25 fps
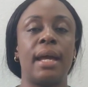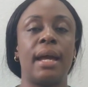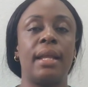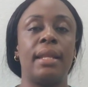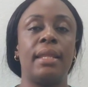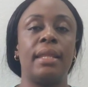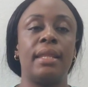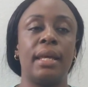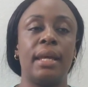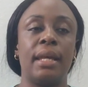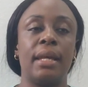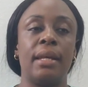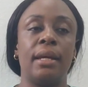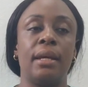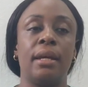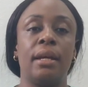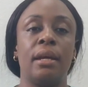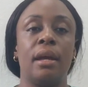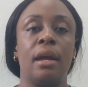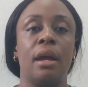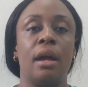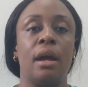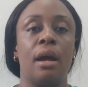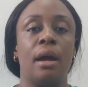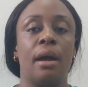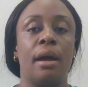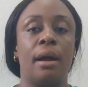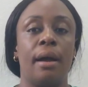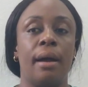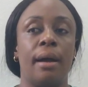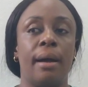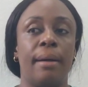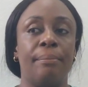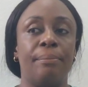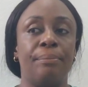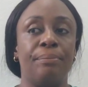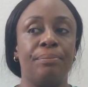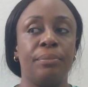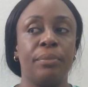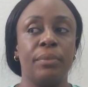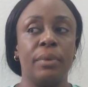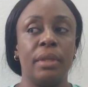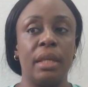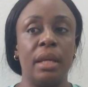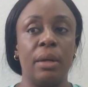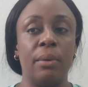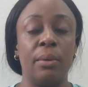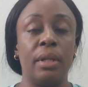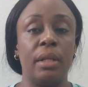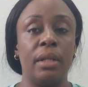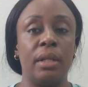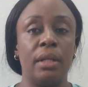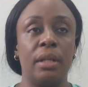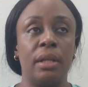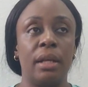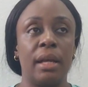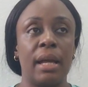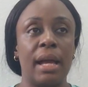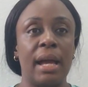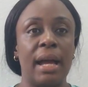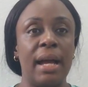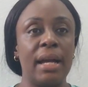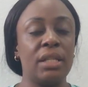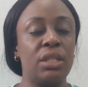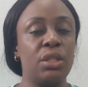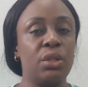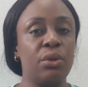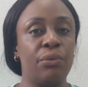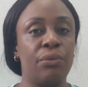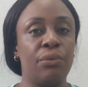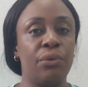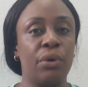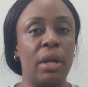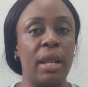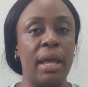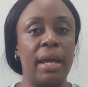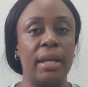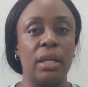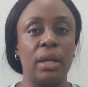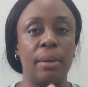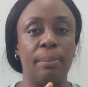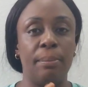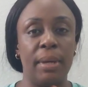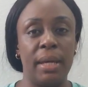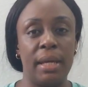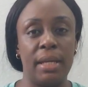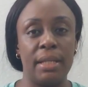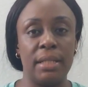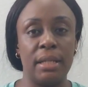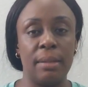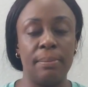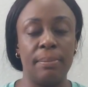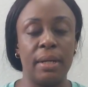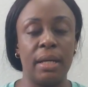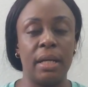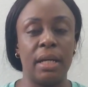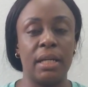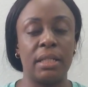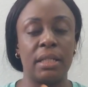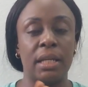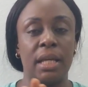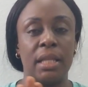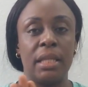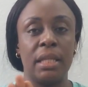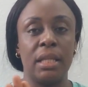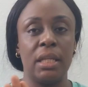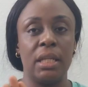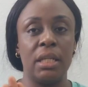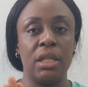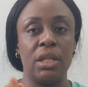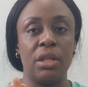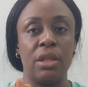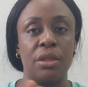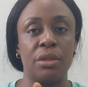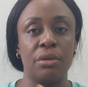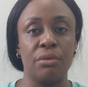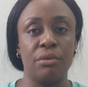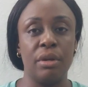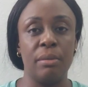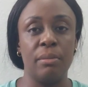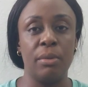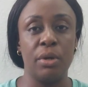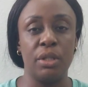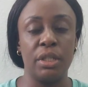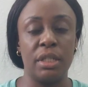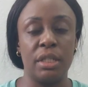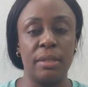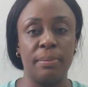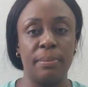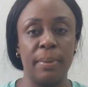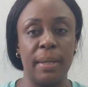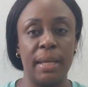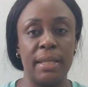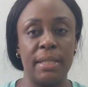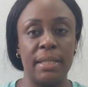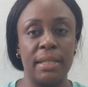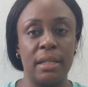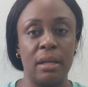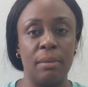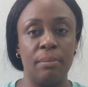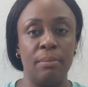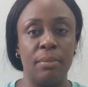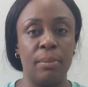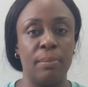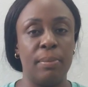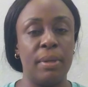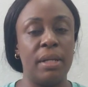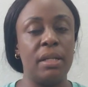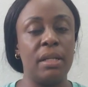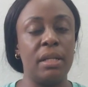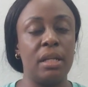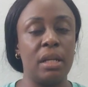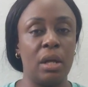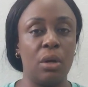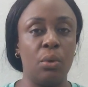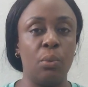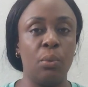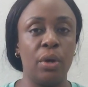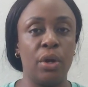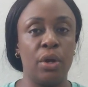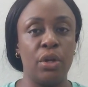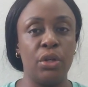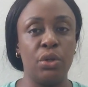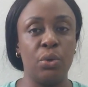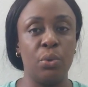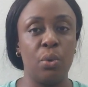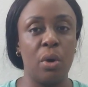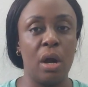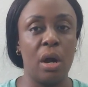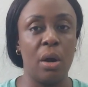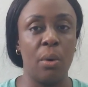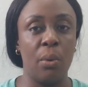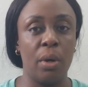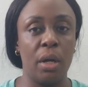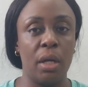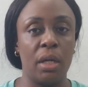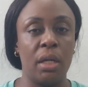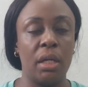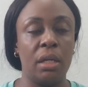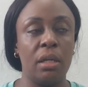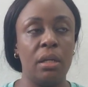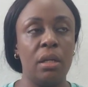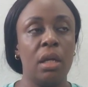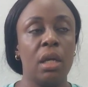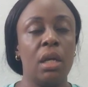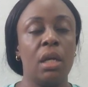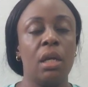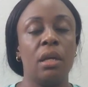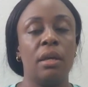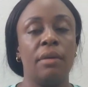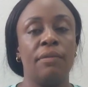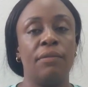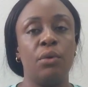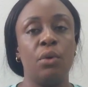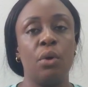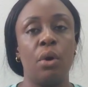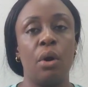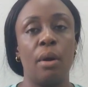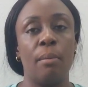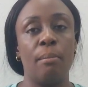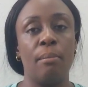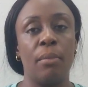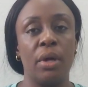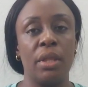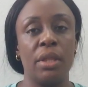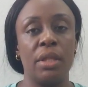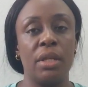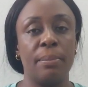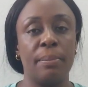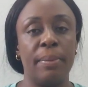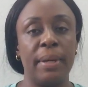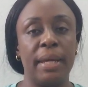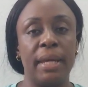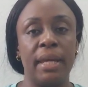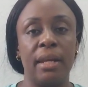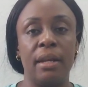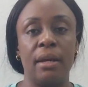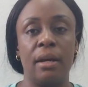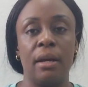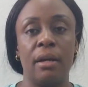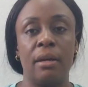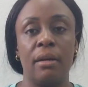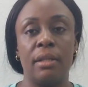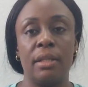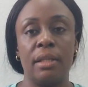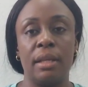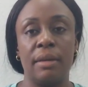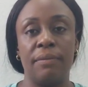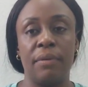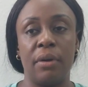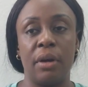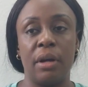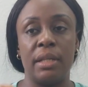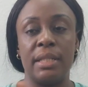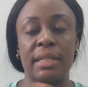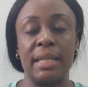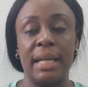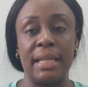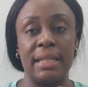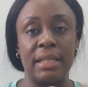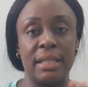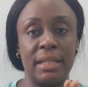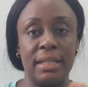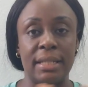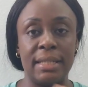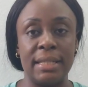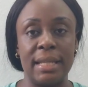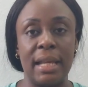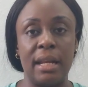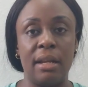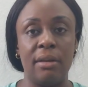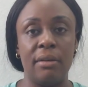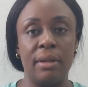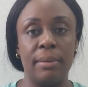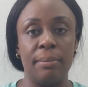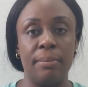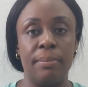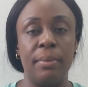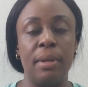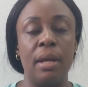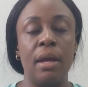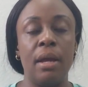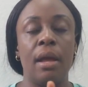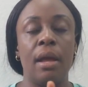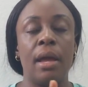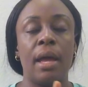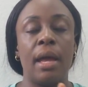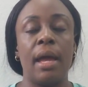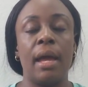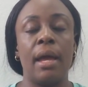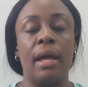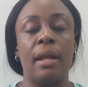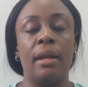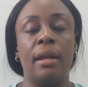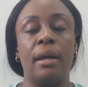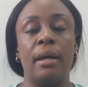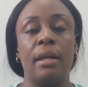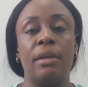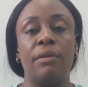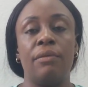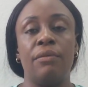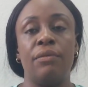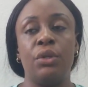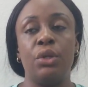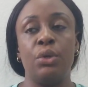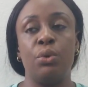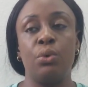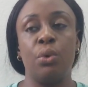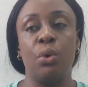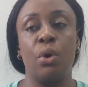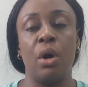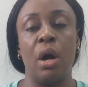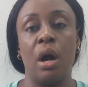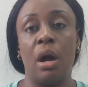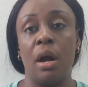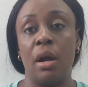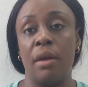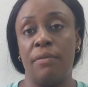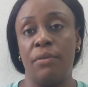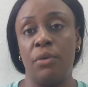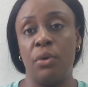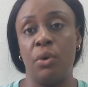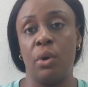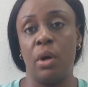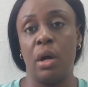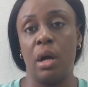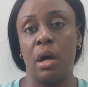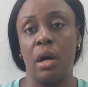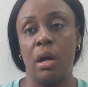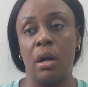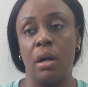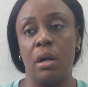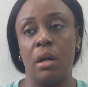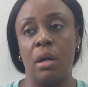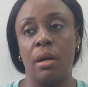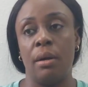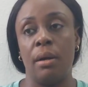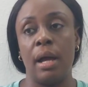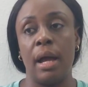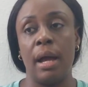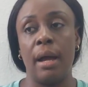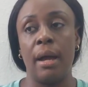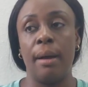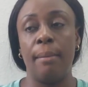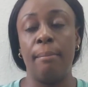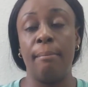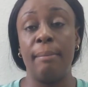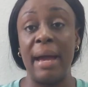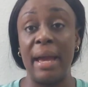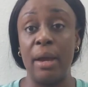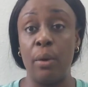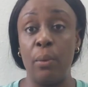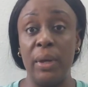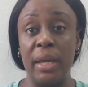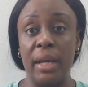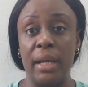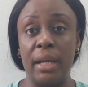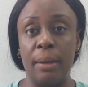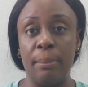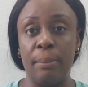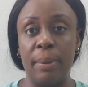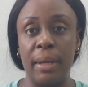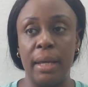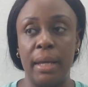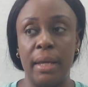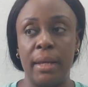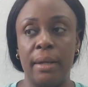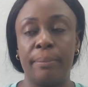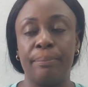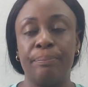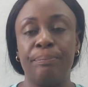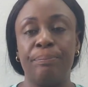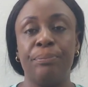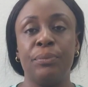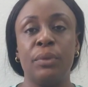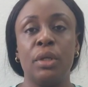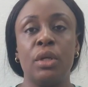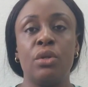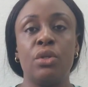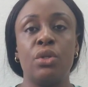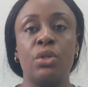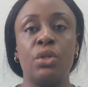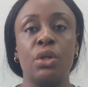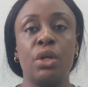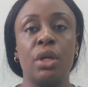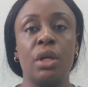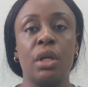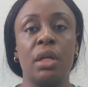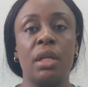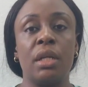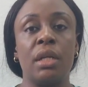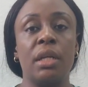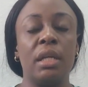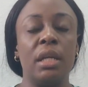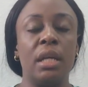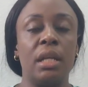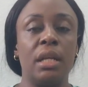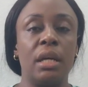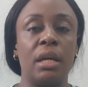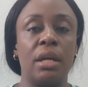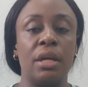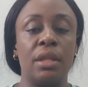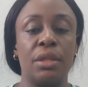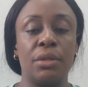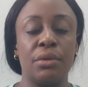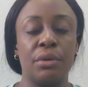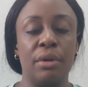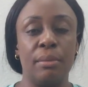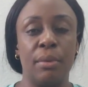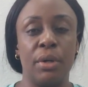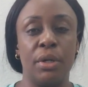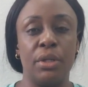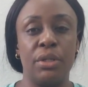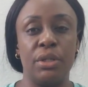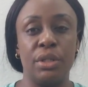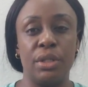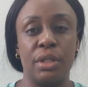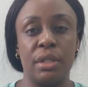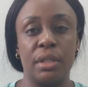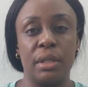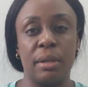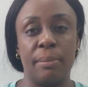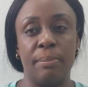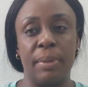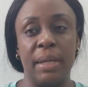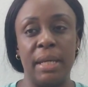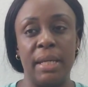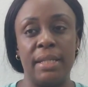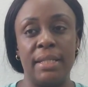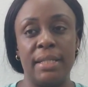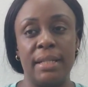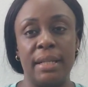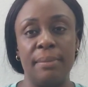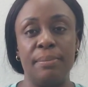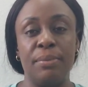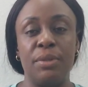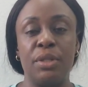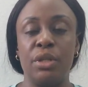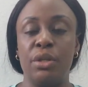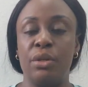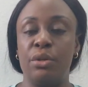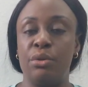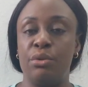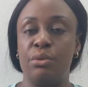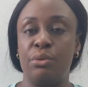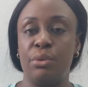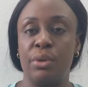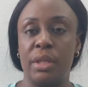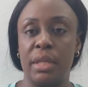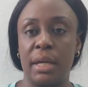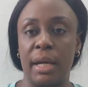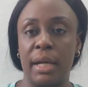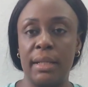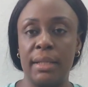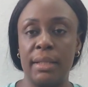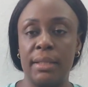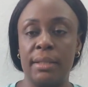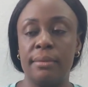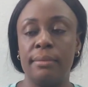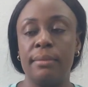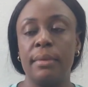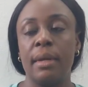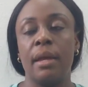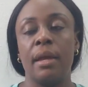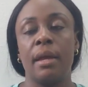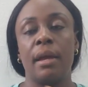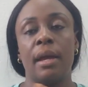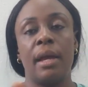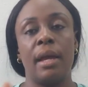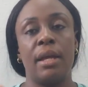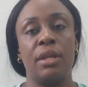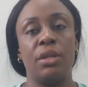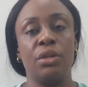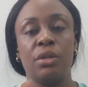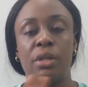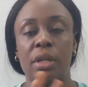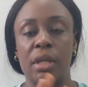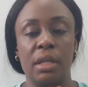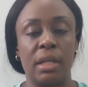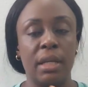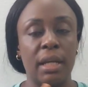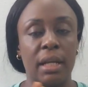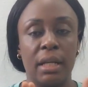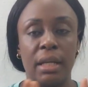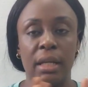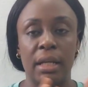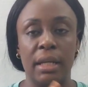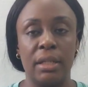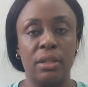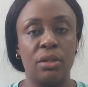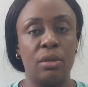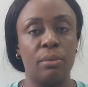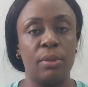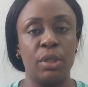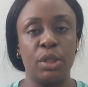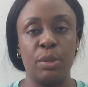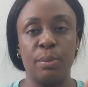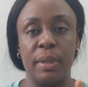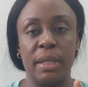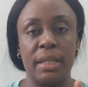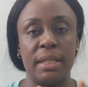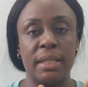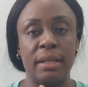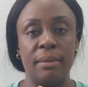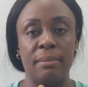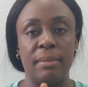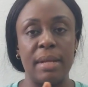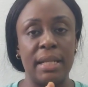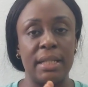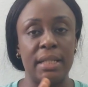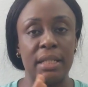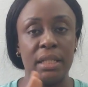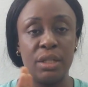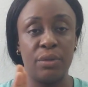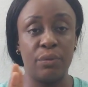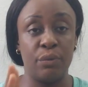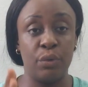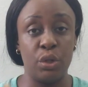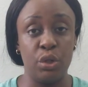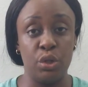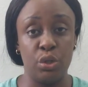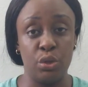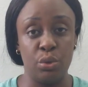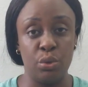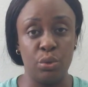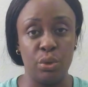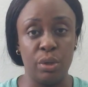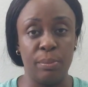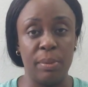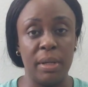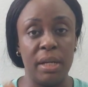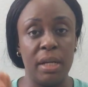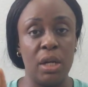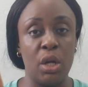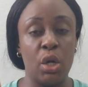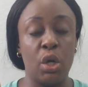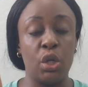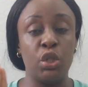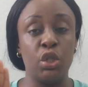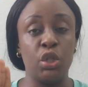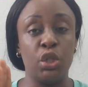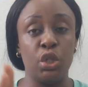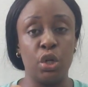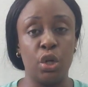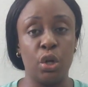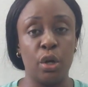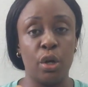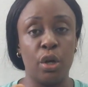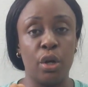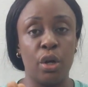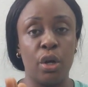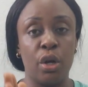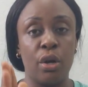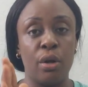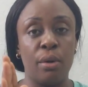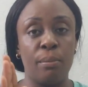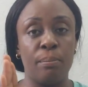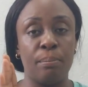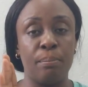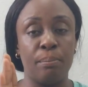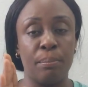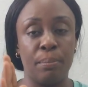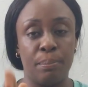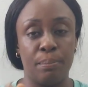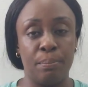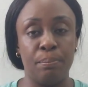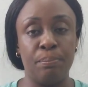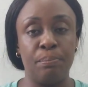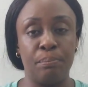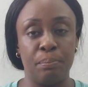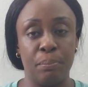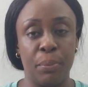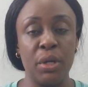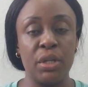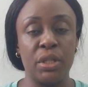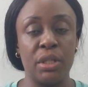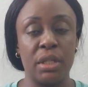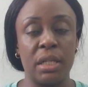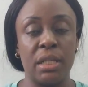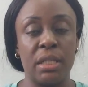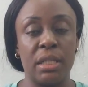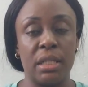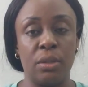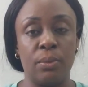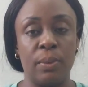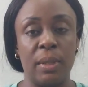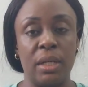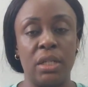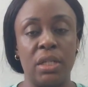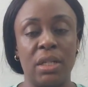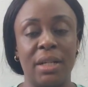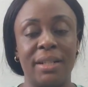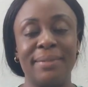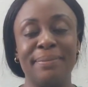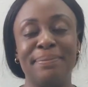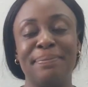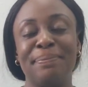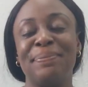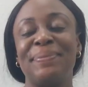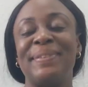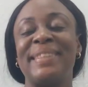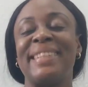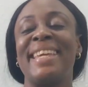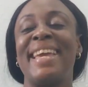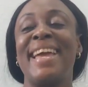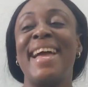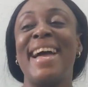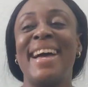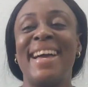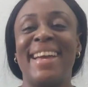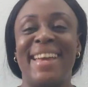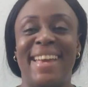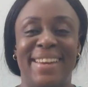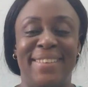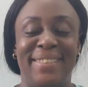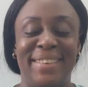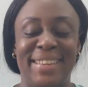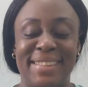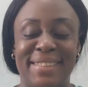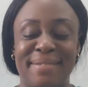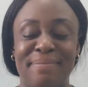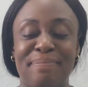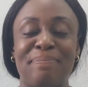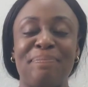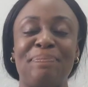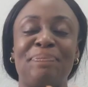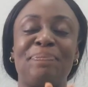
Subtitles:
and then they will ask you for like your pay slip, because I think you need 3 months pay slip depending on where you are working. If you are monthly paid, if as in salary, and if you are bi-weekly paid. So you're going to need 3 months pay slip, so you do that. And you can calculate how much pay slip that is for you, depending on your personal situation. Anyways,